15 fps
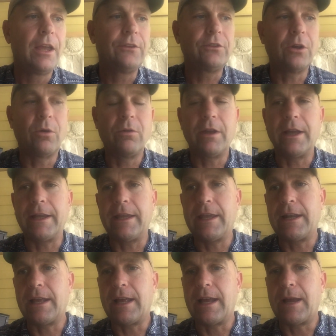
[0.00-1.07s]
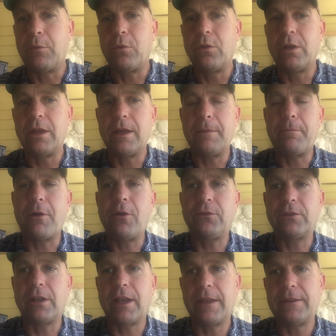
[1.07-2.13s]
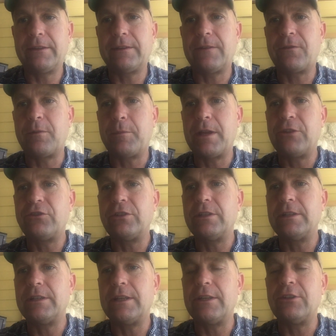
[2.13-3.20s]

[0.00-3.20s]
So again, I will post a lot of this information.